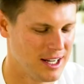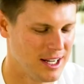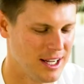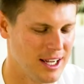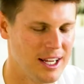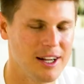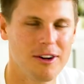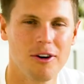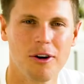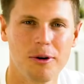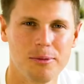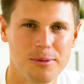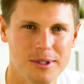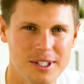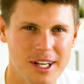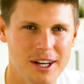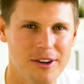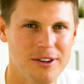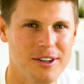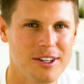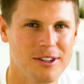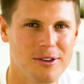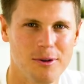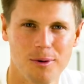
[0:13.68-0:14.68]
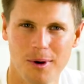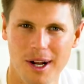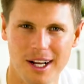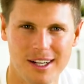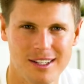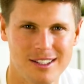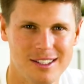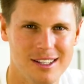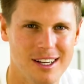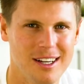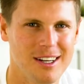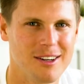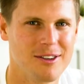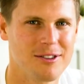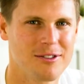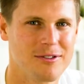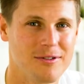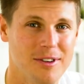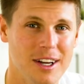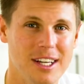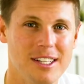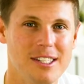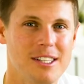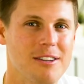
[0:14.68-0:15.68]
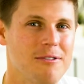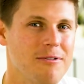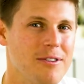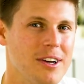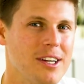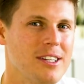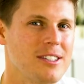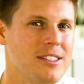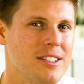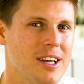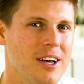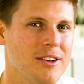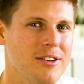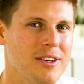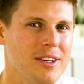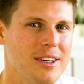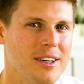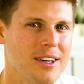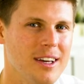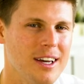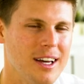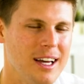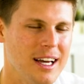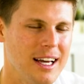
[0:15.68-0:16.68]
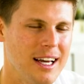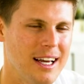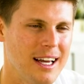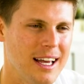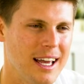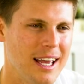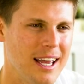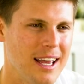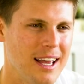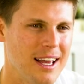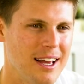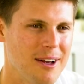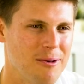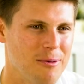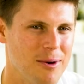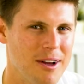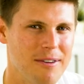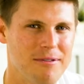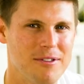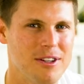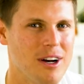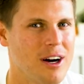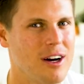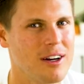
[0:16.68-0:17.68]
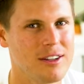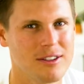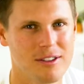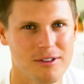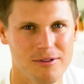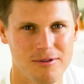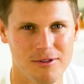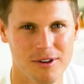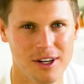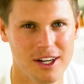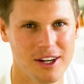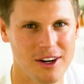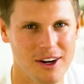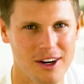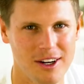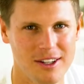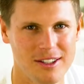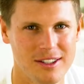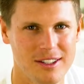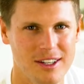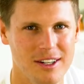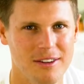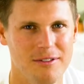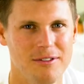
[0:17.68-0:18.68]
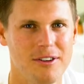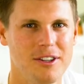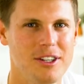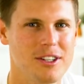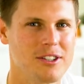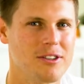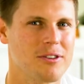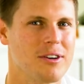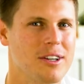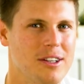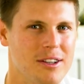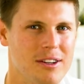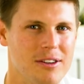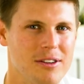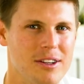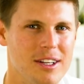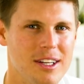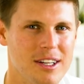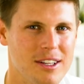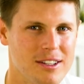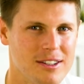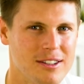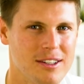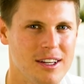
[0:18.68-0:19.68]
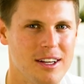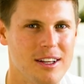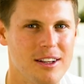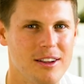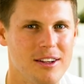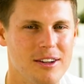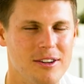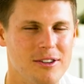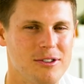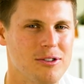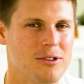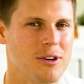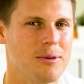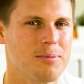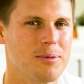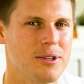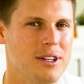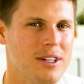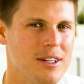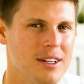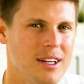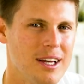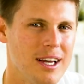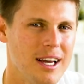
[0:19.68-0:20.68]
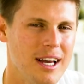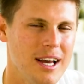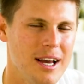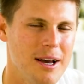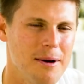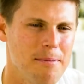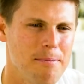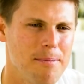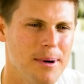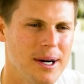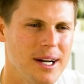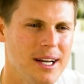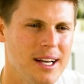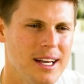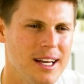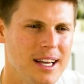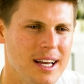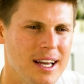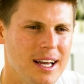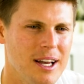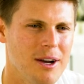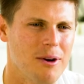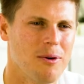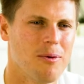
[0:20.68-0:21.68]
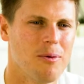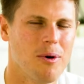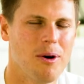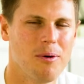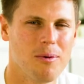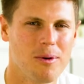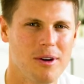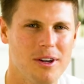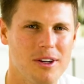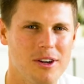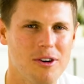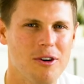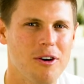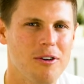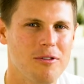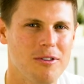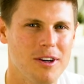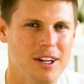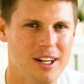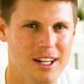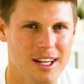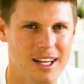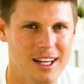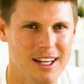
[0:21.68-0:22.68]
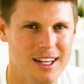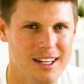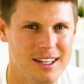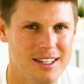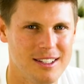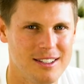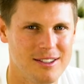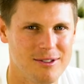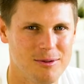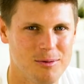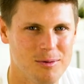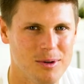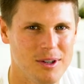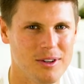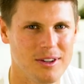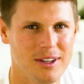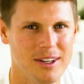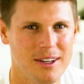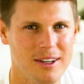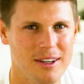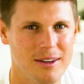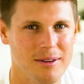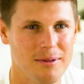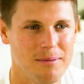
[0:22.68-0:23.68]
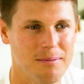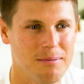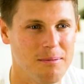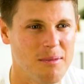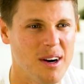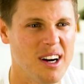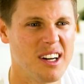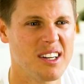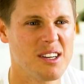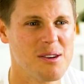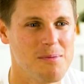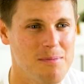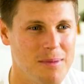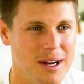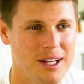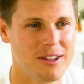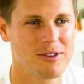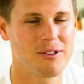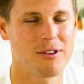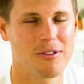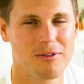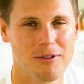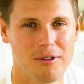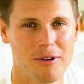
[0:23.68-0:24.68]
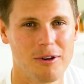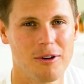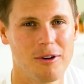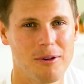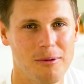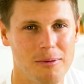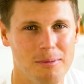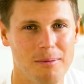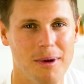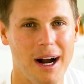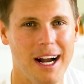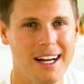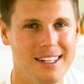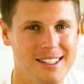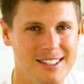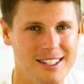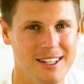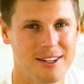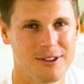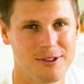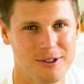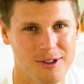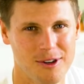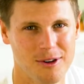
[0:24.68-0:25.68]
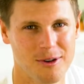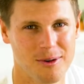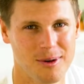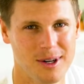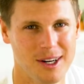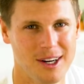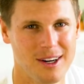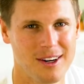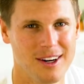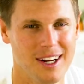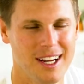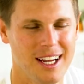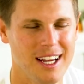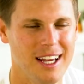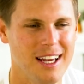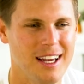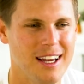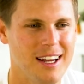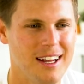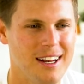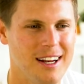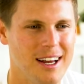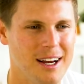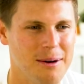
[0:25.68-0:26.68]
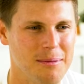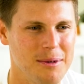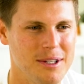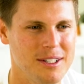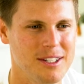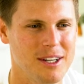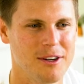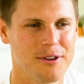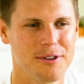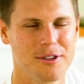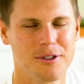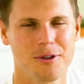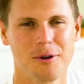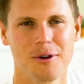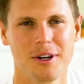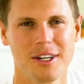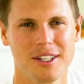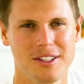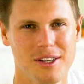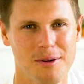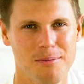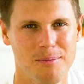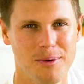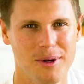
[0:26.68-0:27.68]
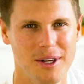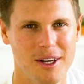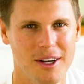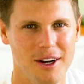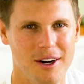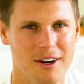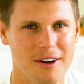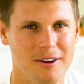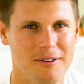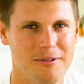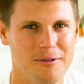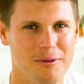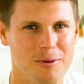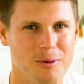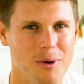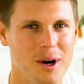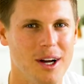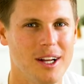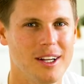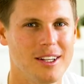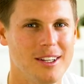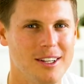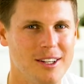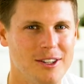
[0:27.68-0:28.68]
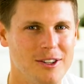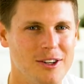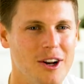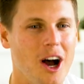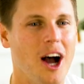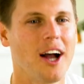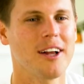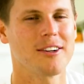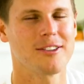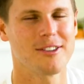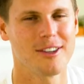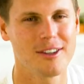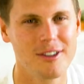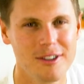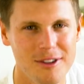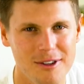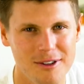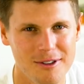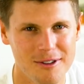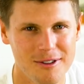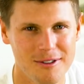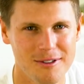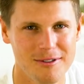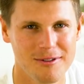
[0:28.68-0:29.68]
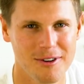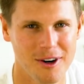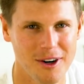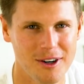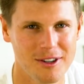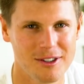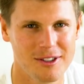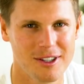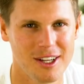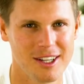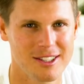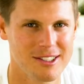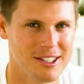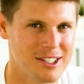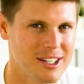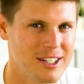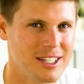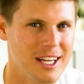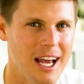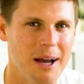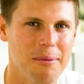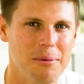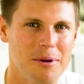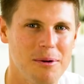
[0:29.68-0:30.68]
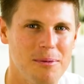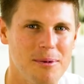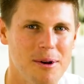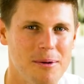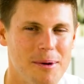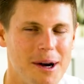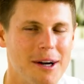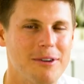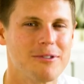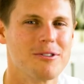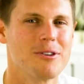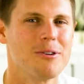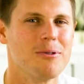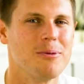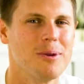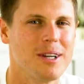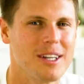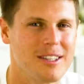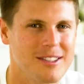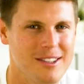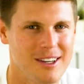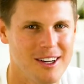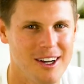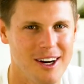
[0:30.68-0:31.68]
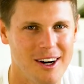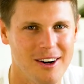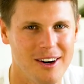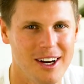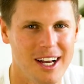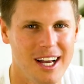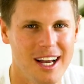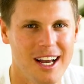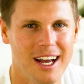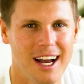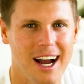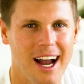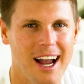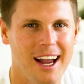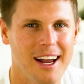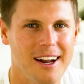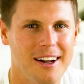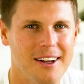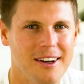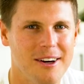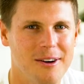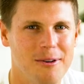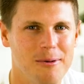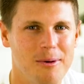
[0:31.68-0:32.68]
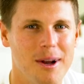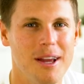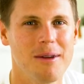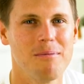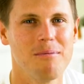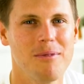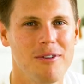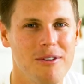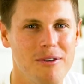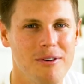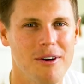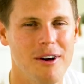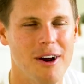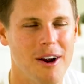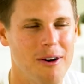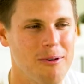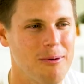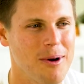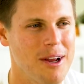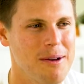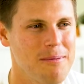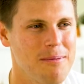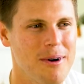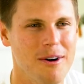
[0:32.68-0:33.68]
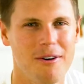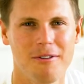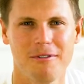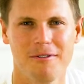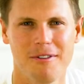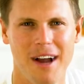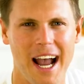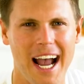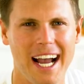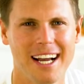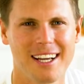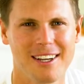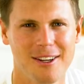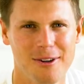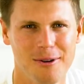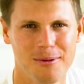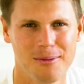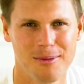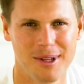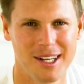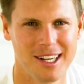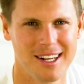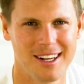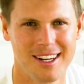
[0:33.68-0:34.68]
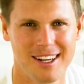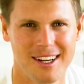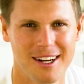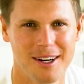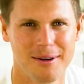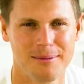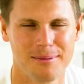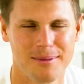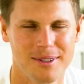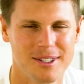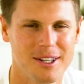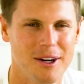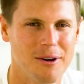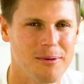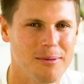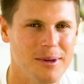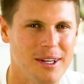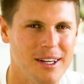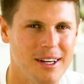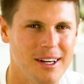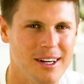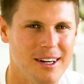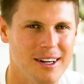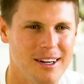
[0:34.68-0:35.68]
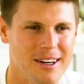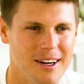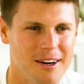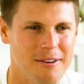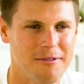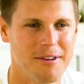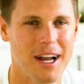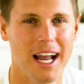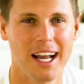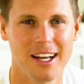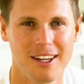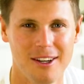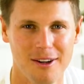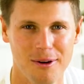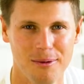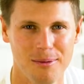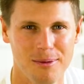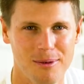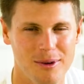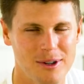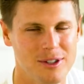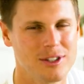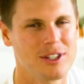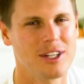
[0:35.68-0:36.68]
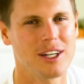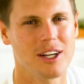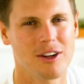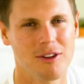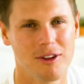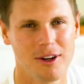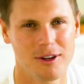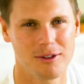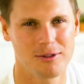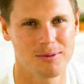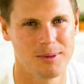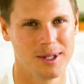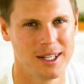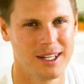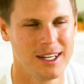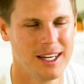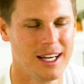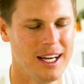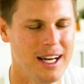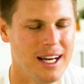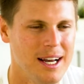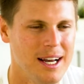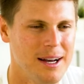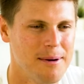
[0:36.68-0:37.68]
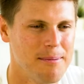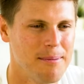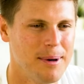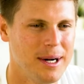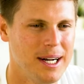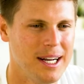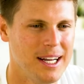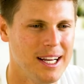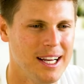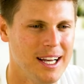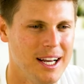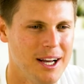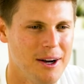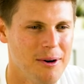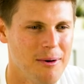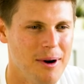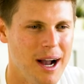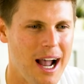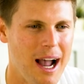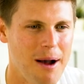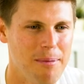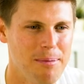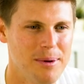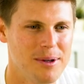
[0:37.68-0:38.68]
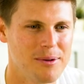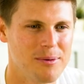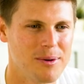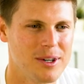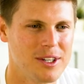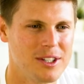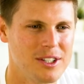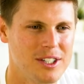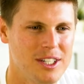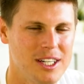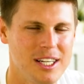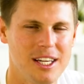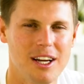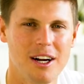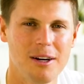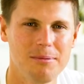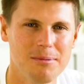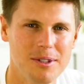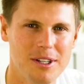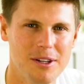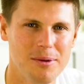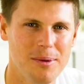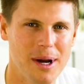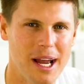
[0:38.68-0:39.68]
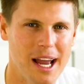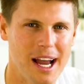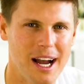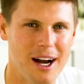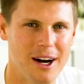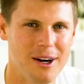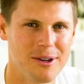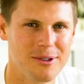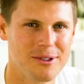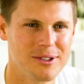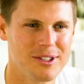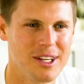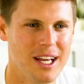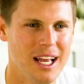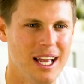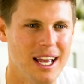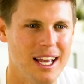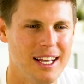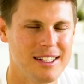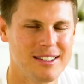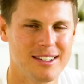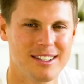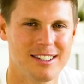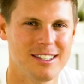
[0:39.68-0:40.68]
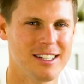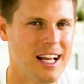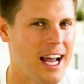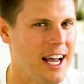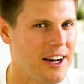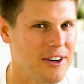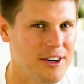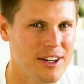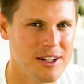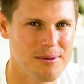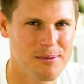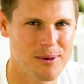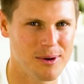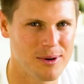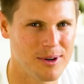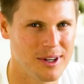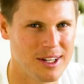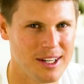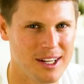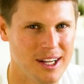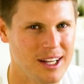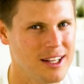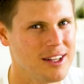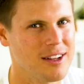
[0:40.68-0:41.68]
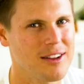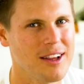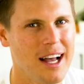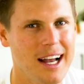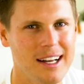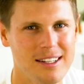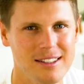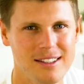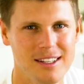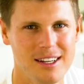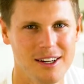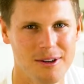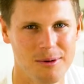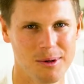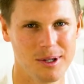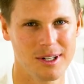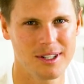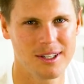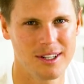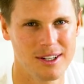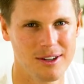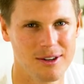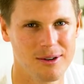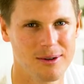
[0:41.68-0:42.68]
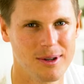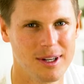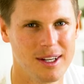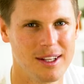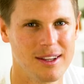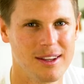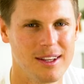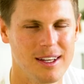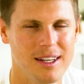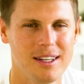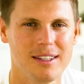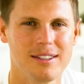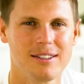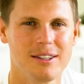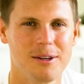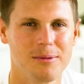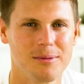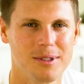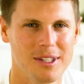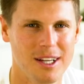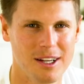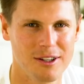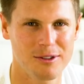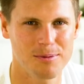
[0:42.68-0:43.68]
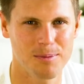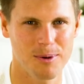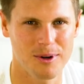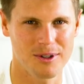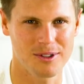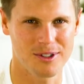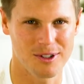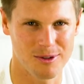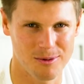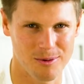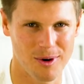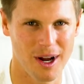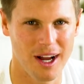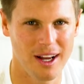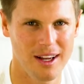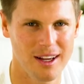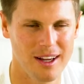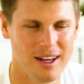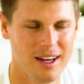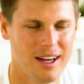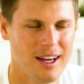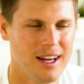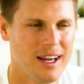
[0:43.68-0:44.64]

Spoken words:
in-home selling, direct sales, face-to-face selling, and we have tons of free content if you just click the links in the description. But what we're gonna go over today is really monumental for my sales career. And I'm gonna tell a story simply of what not to do first, because it just happened to be about 2 weeks ago. I had a rainbow vacuum lady come sell me a vacuum. Well, she didn't close me. But what happened was she comes into my house, it's a Saturday morning, and the last thing I wanna deal with is some salesperson, right?